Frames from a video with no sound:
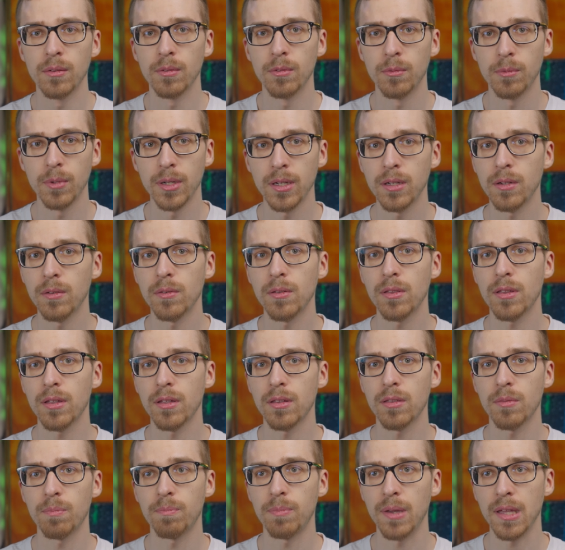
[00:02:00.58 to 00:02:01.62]
Windows
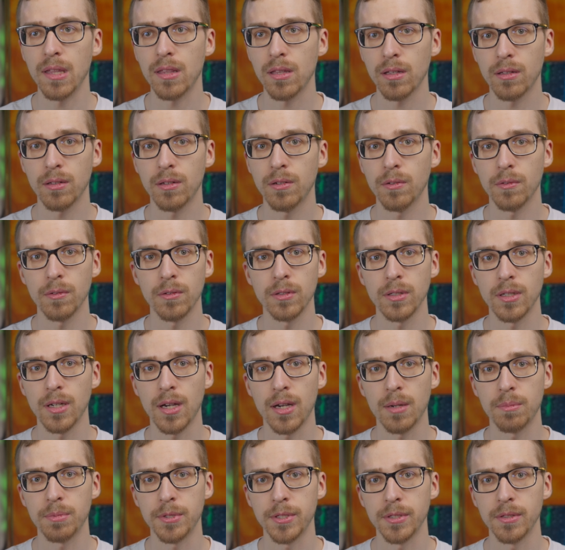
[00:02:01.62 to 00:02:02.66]
is basically your only
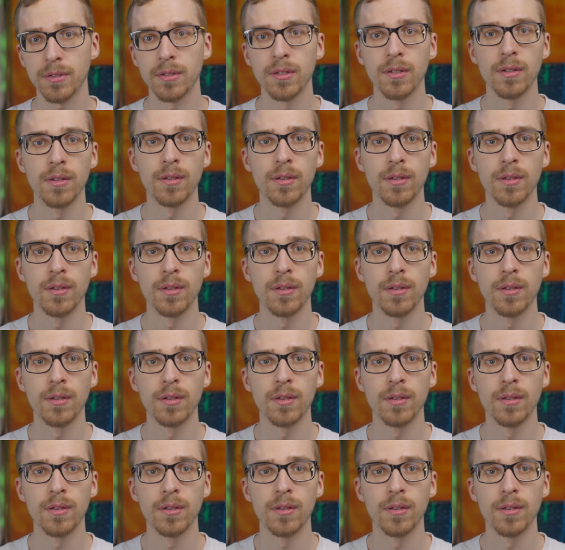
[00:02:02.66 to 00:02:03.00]
option.